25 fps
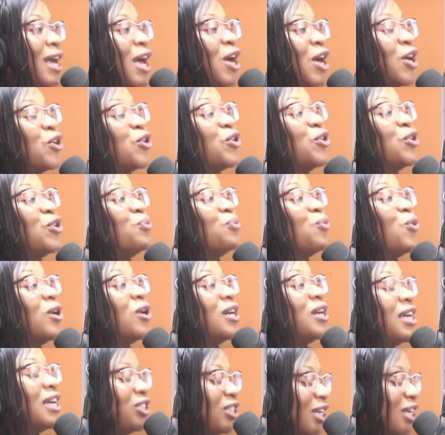Good
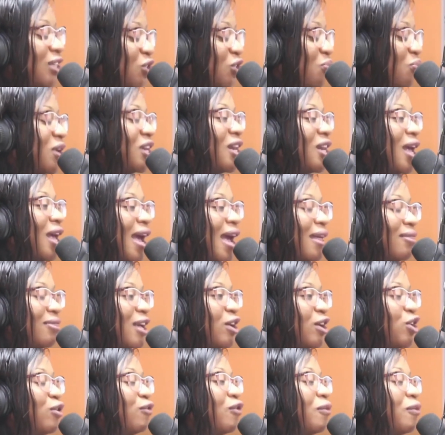morning, gentlemen, and
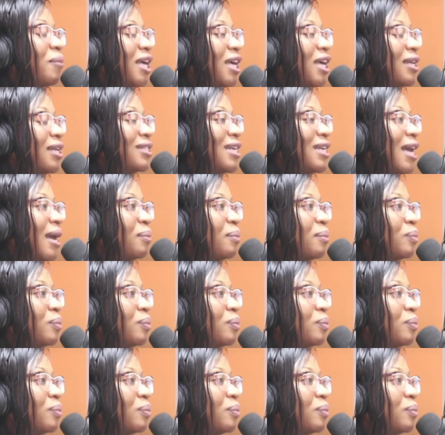thank you for making time.